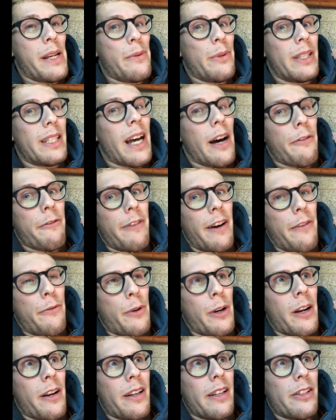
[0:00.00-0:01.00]
he was down 5-1
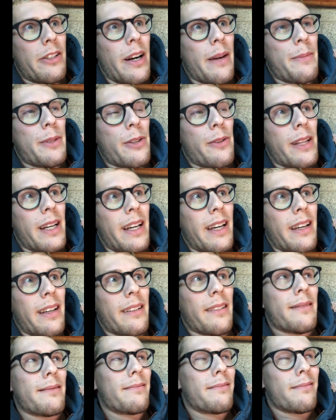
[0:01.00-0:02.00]
on his tribe, so like
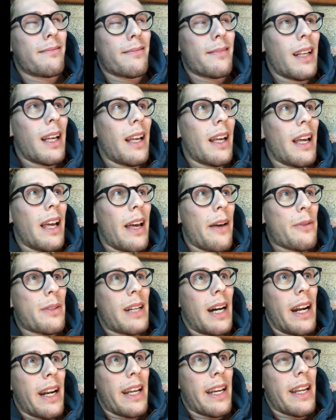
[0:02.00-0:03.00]
it was
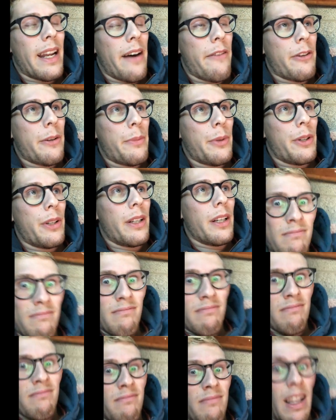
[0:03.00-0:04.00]
kind of inevitable.
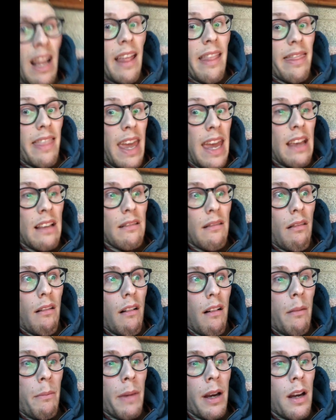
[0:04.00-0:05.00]
Thanks,
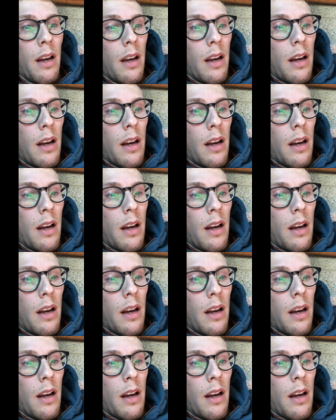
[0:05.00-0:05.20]
alarm.